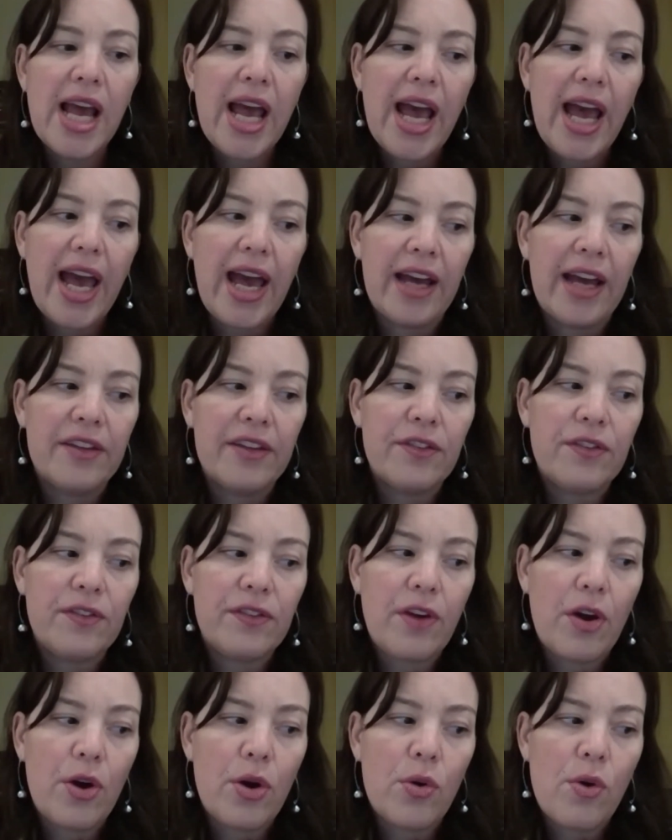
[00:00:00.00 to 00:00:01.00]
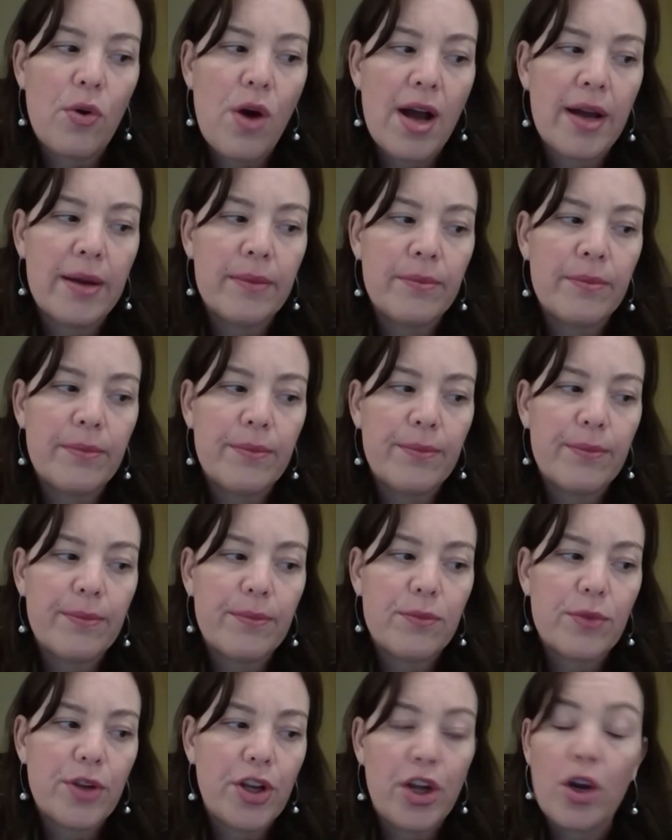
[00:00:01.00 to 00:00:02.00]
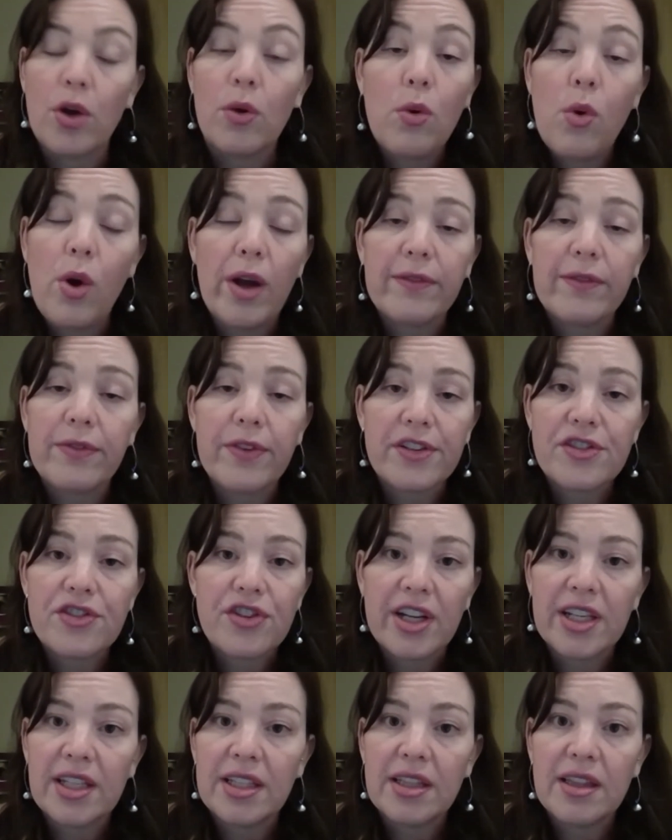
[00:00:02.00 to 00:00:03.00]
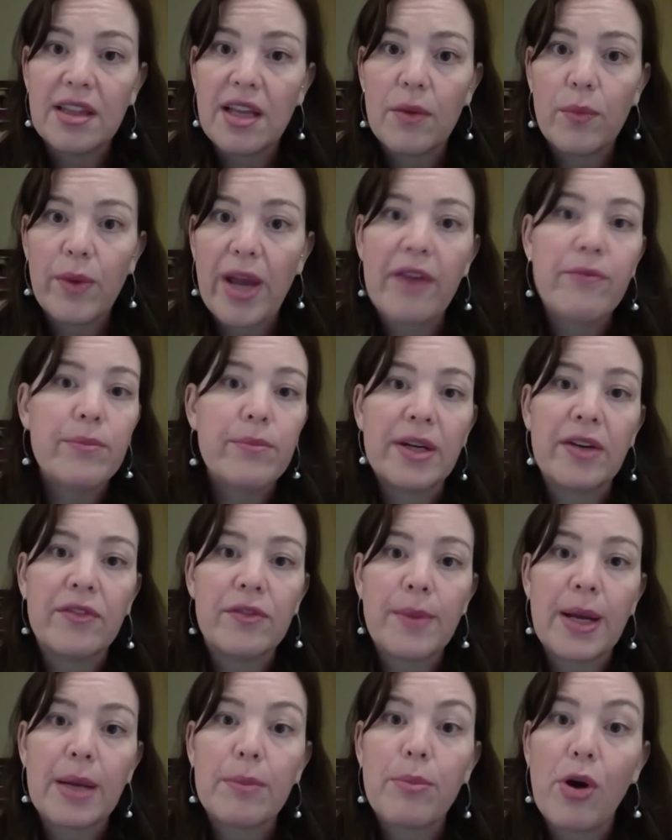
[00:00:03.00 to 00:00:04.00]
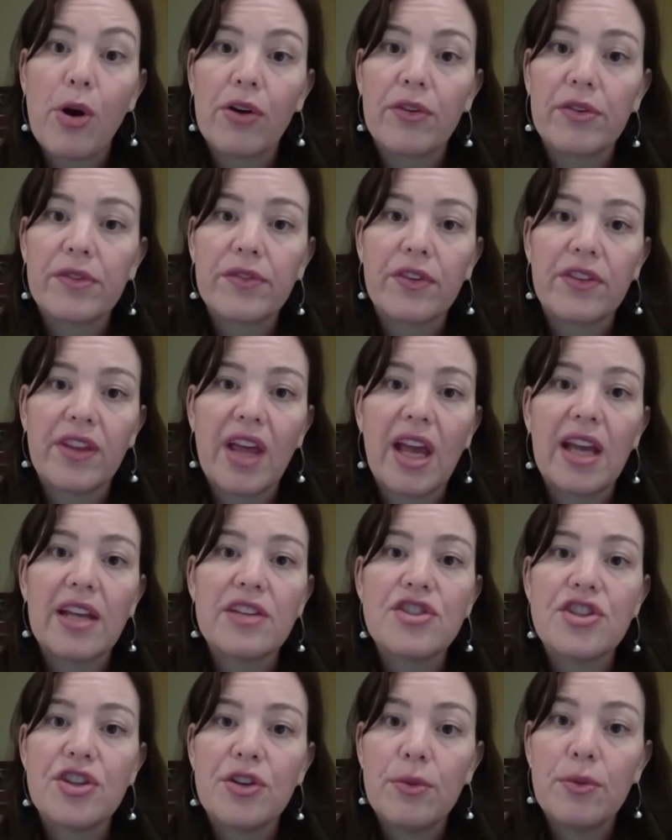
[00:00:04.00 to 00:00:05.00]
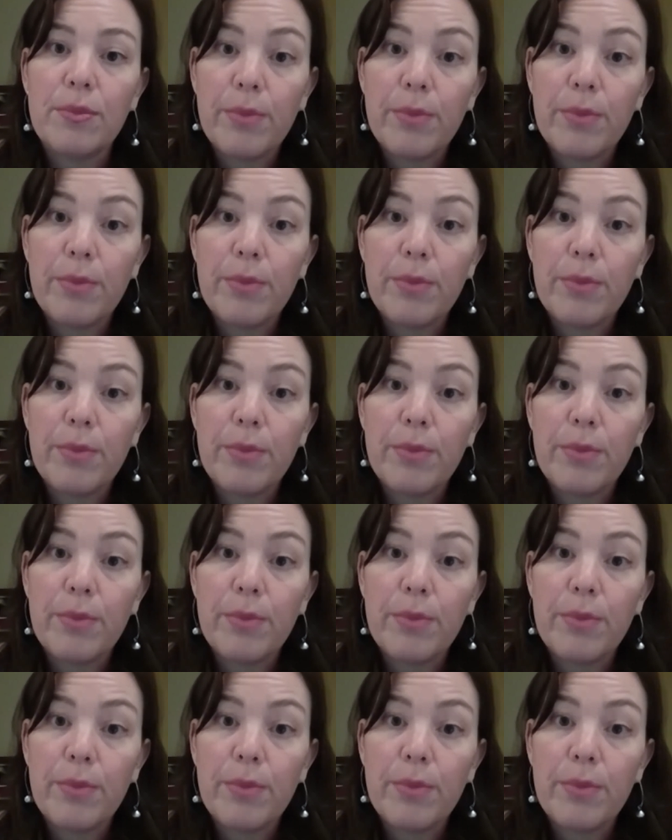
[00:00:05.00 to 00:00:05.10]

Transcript: And so I'm, quite frustrated that we haven't been able to make progress on that issue,